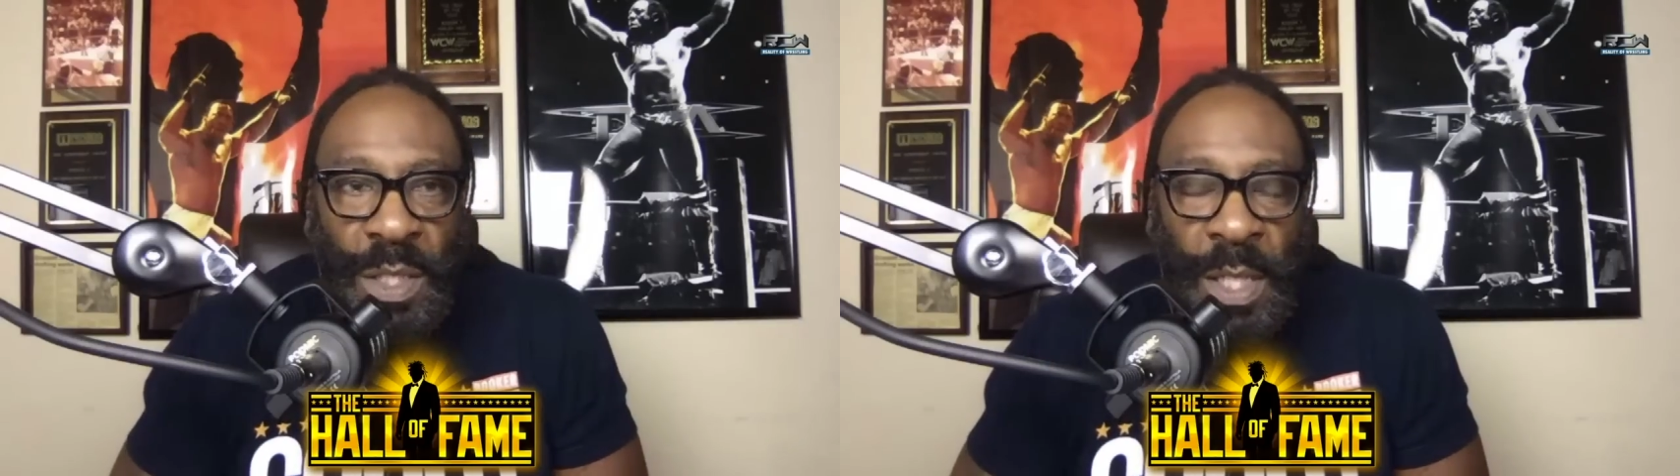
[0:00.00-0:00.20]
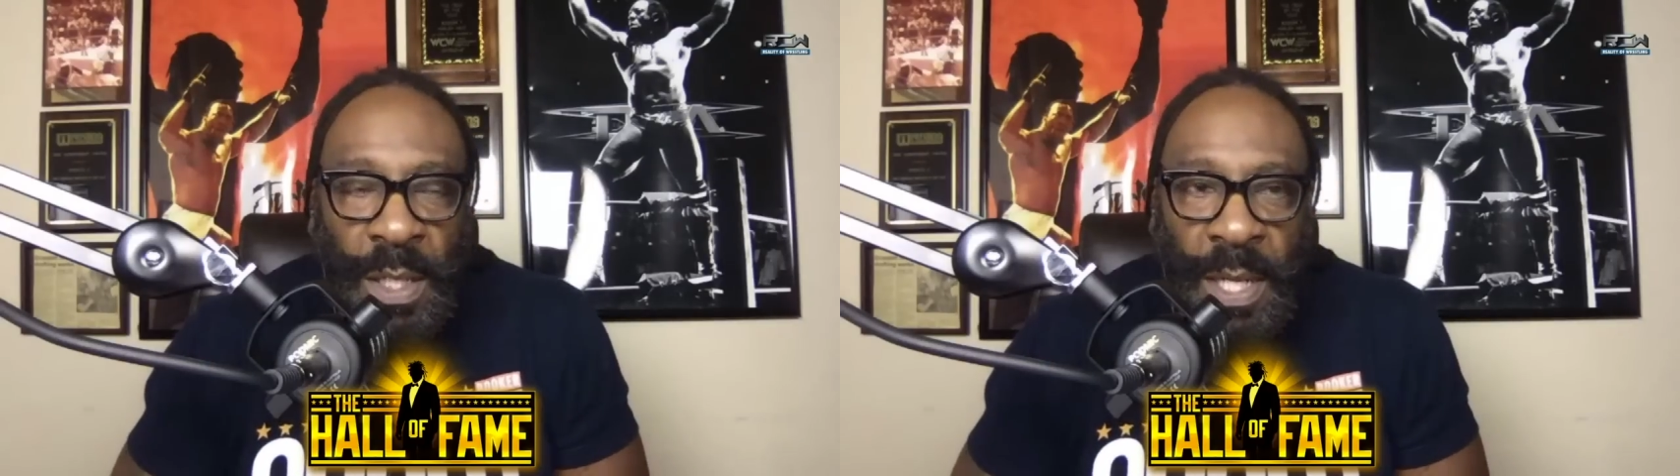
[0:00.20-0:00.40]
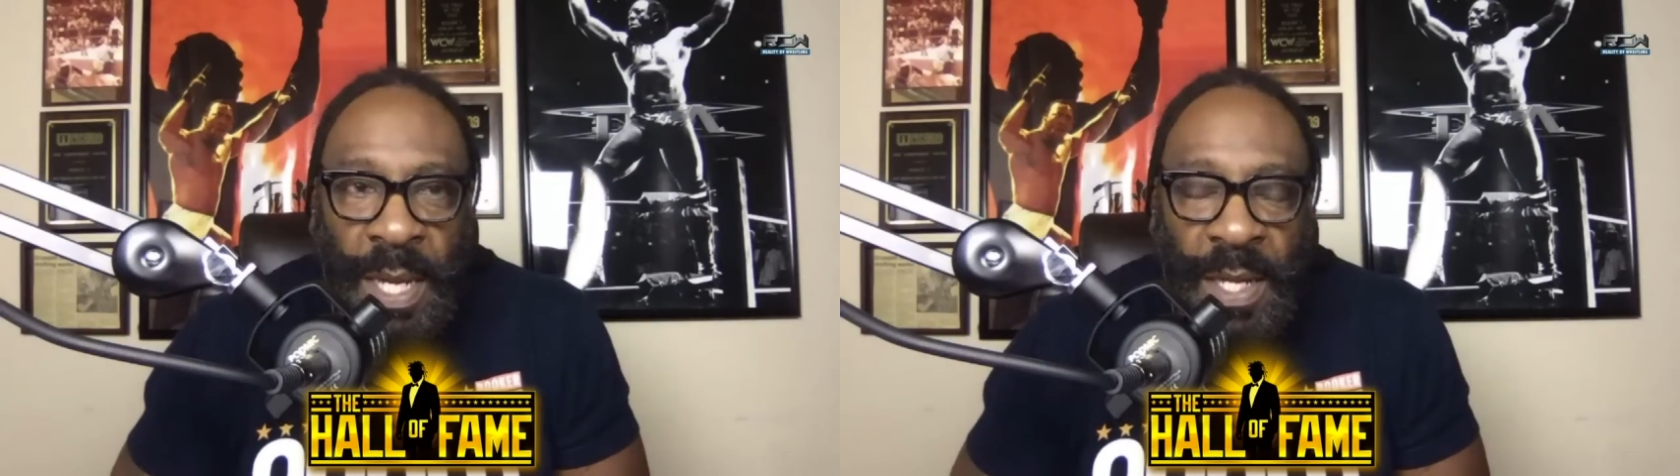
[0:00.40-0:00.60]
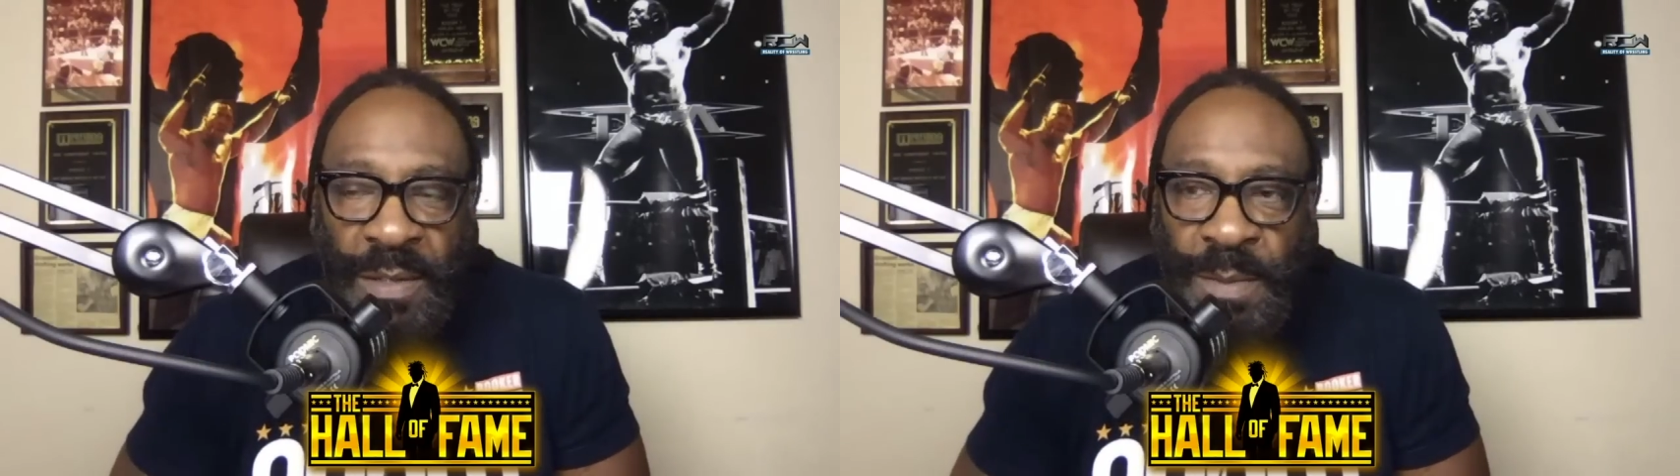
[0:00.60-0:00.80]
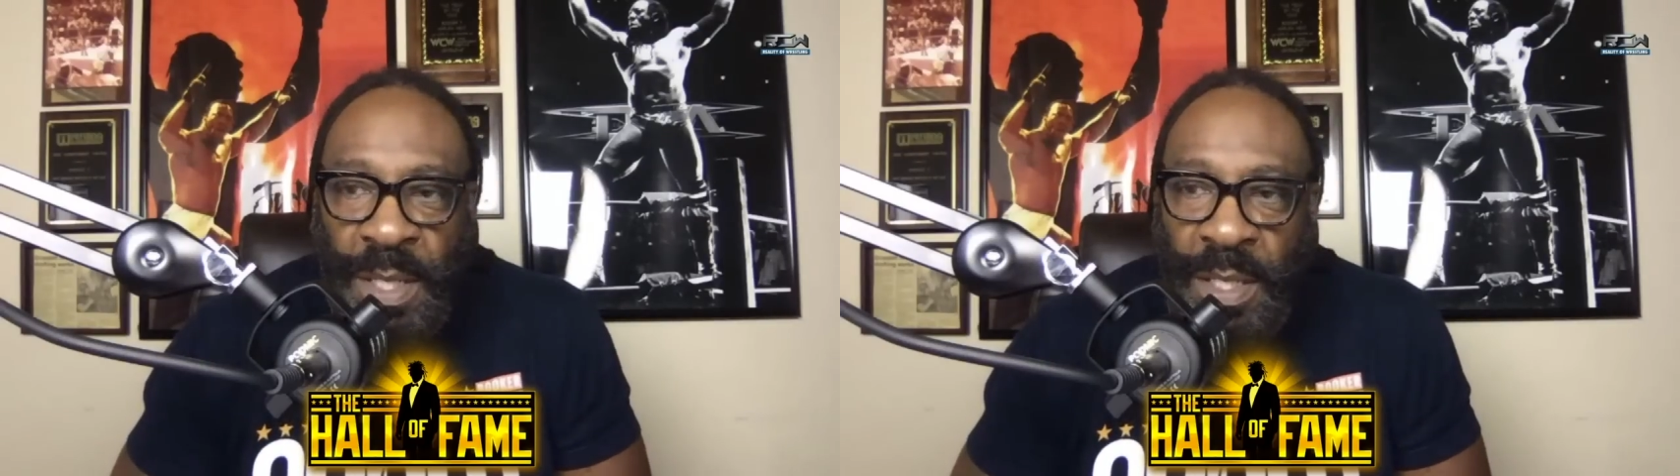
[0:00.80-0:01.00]
young
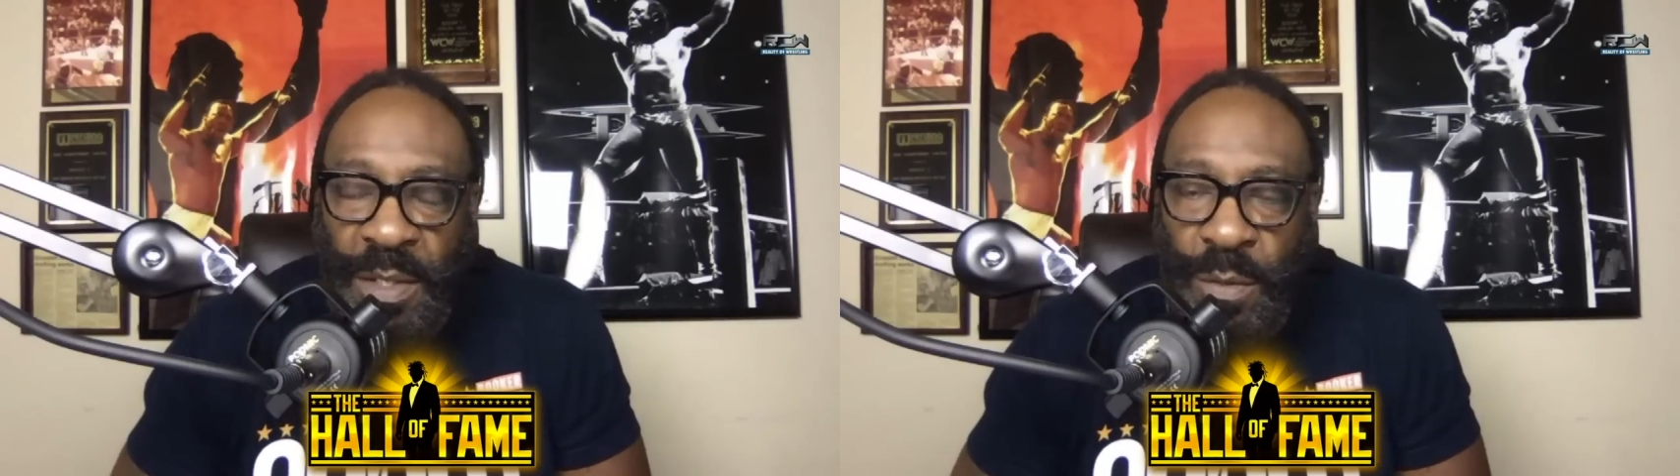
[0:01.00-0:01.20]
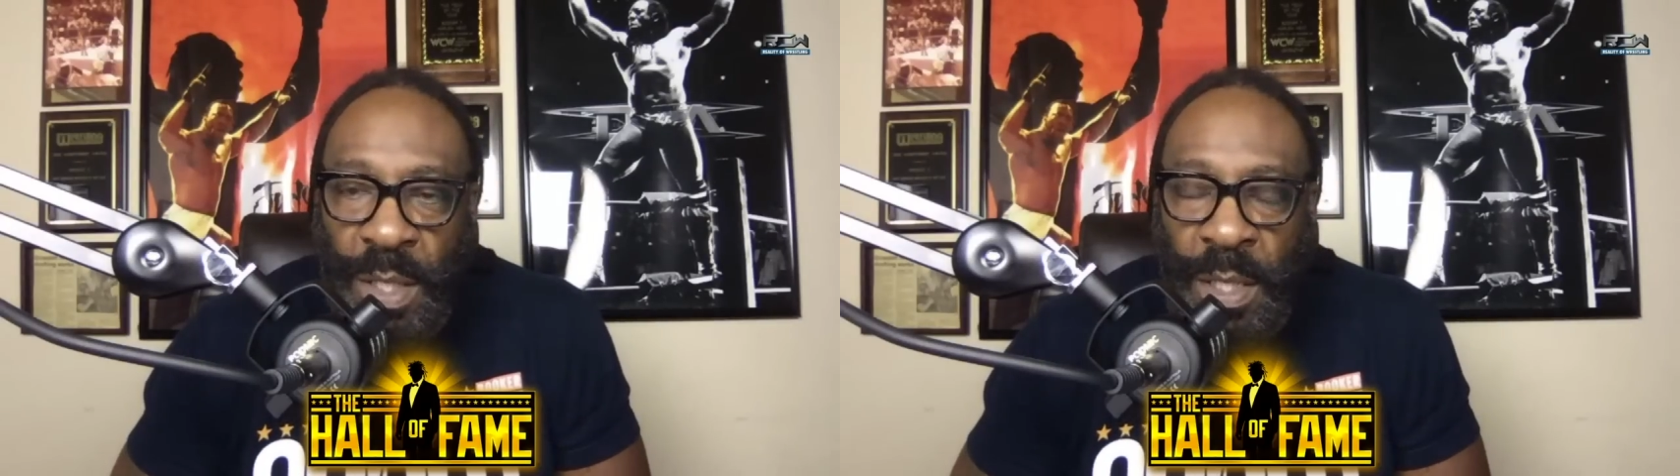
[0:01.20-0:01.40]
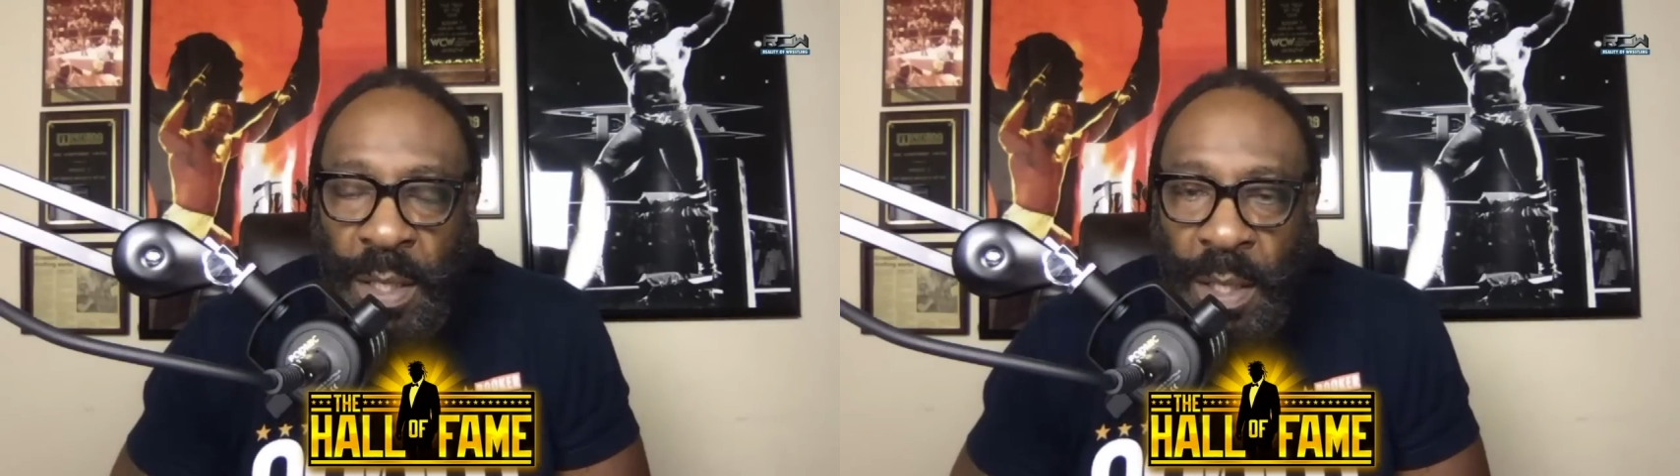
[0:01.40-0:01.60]
guys, man. That's what I